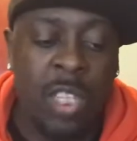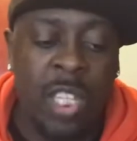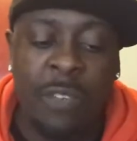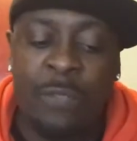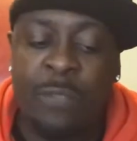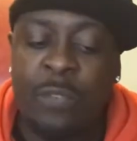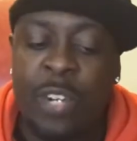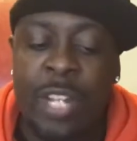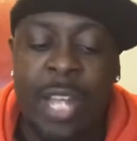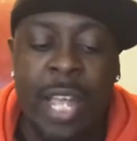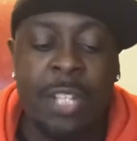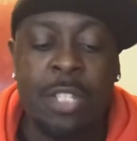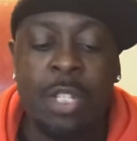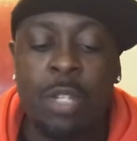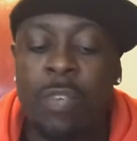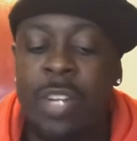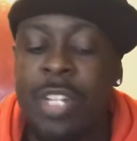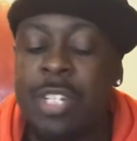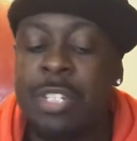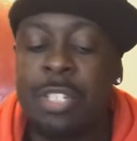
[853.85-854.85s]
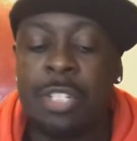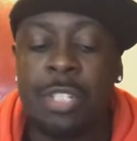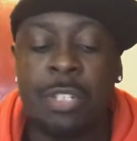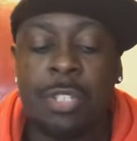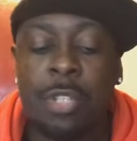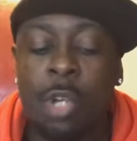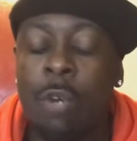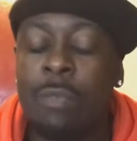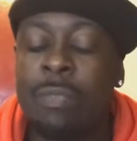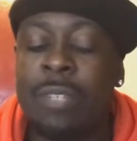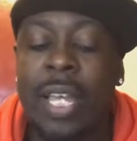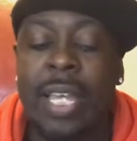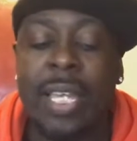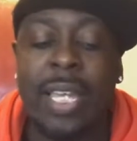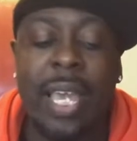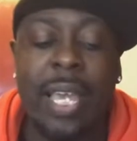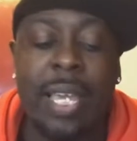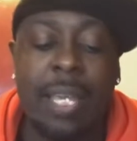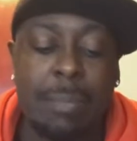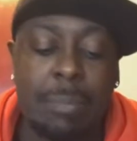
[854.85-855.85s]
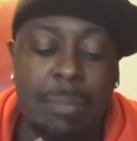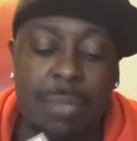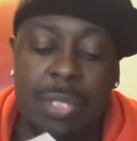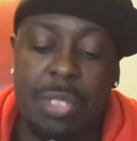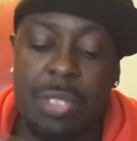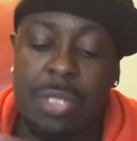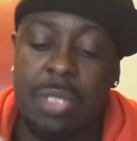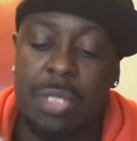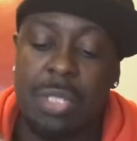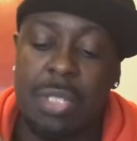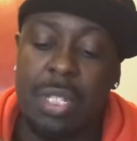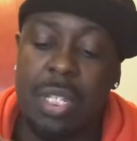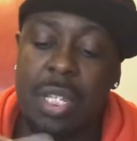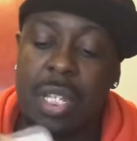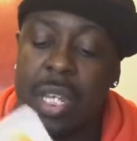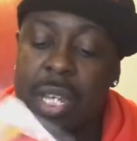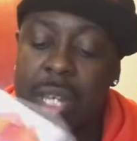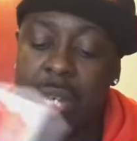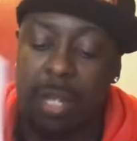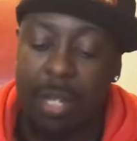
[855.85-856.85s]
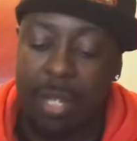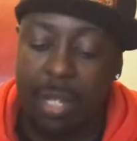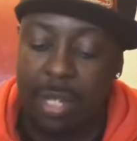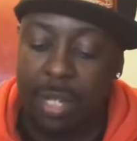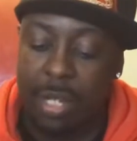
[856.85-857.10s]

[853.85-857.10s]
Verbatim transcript: different iterations of their games. Yeah.